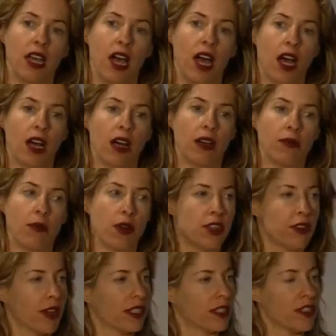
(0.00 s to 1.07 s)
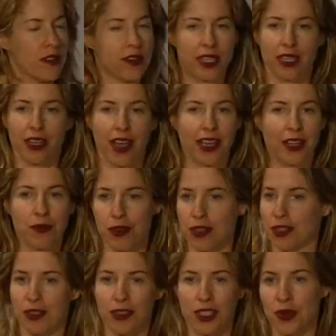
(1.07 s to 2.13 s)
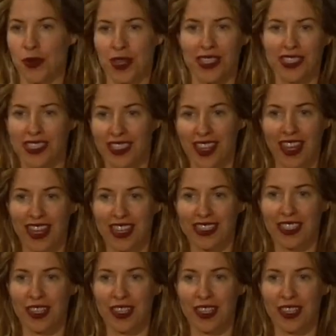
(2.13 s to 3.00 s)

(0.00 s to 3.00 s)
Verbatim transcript: Um, or you guys know Ignite, where you do the twenty slides.